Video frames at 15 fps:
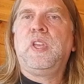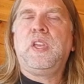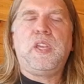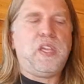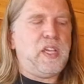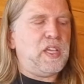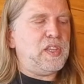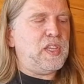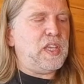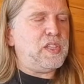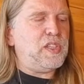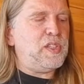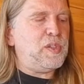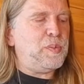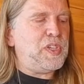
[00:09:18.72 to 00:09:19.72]
And that
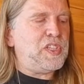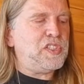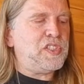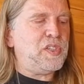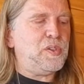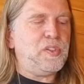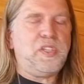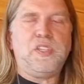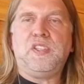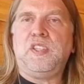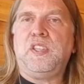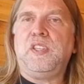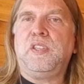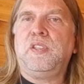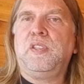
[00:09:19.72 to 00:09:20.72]
could be considered a
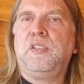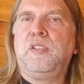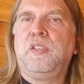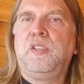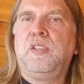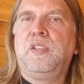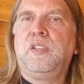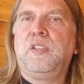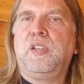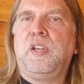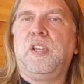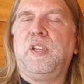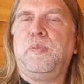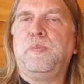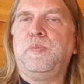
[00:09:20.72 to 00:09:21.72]
D
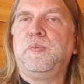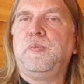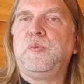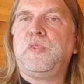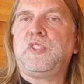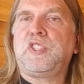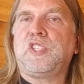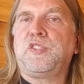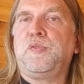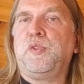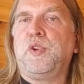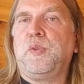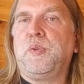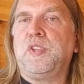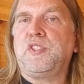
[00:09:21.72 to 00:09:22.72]
sus4
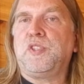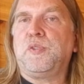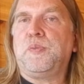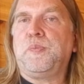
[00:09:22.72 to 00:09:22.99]
arpeggio.